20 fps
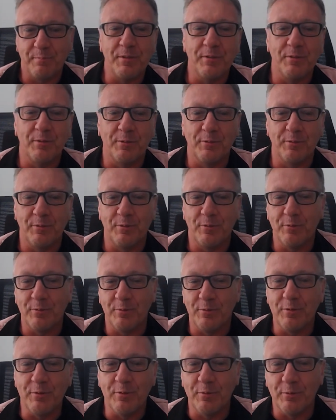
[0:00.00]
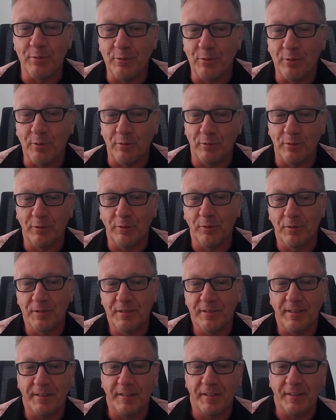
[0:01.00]
you're
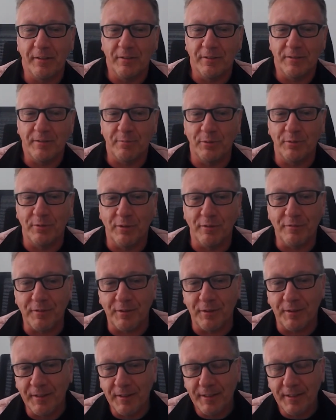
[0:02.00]
selling us would offer.